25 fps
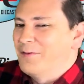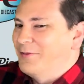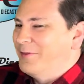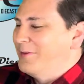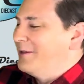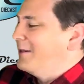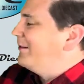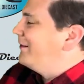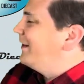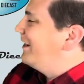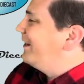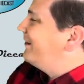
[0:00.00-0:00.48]

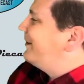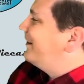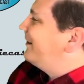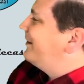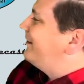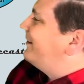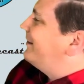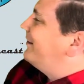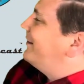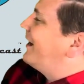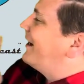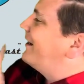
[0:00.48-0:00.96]
Then they
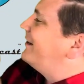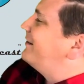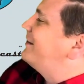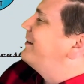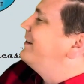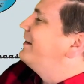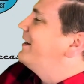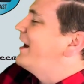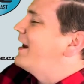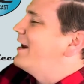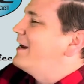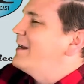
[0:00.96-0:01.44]
did the
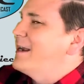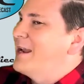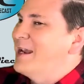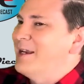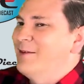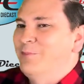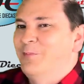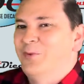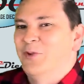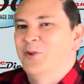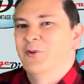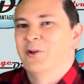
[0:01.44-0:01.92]

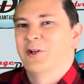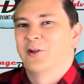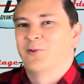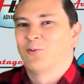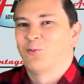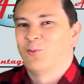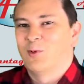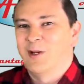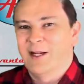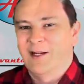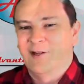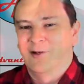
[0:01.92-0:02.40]
1988 Buick
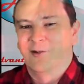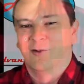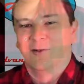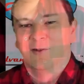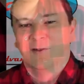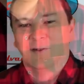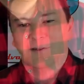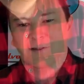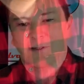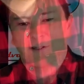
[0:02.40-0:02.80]
Regal.